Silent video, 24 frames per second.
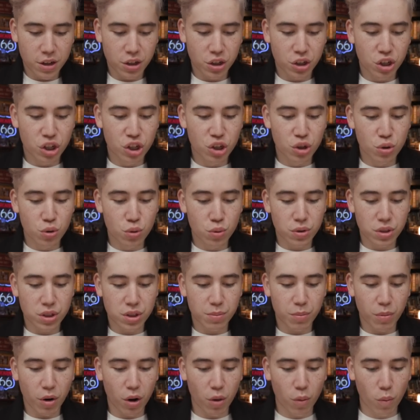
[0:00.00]
2
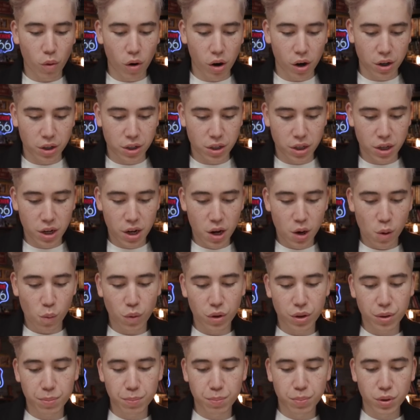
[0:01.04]
smartwatch
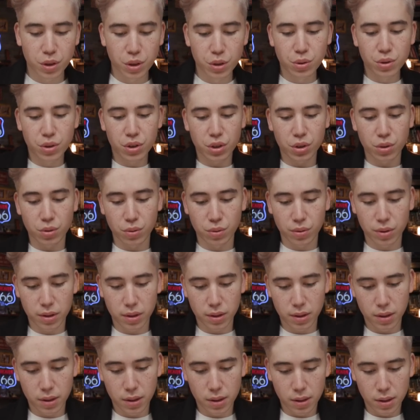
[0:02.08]
with Bluetooth
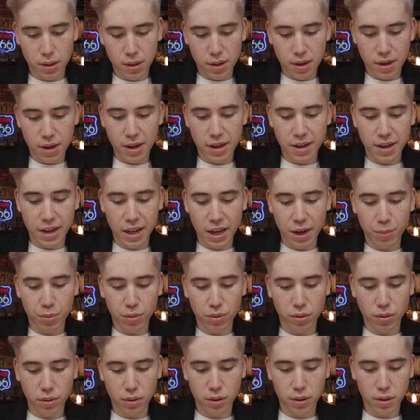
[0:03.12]

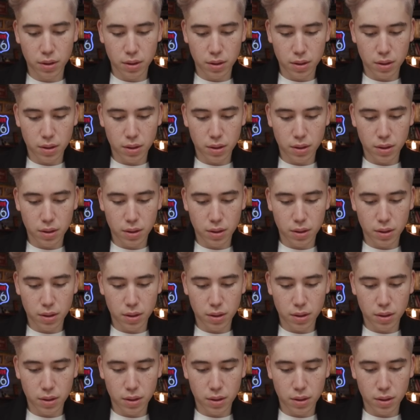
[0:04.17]
enabled.